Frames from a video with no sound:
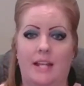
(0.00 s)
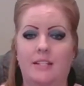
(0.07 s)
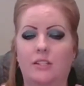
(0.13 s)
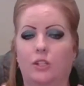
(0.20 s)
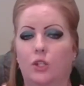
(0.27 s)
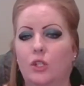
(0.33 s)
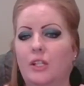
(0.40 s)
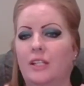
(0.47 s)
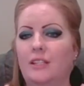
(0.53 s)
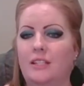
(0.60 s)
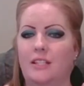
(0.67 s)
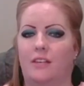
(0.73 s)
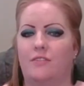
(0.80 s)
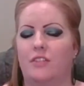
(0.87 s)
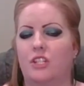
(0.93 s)
and look at the
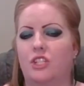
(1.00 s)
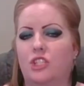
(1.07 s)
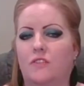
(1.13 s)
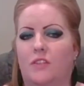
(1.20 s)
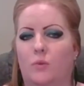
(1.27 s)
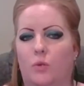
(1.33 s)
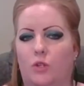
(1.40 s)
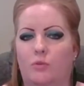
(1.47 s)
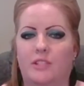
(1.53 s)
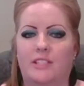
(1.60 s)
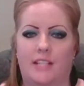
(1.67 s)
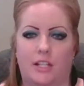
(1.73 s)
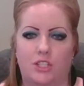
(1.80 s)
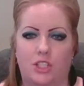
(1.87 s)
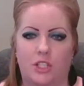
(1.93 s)
definition of the word
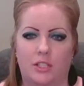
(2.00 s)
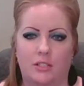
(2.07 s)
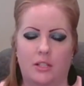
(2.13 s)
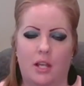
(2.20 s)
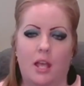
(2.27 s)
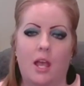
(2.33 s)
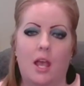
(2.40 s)
recession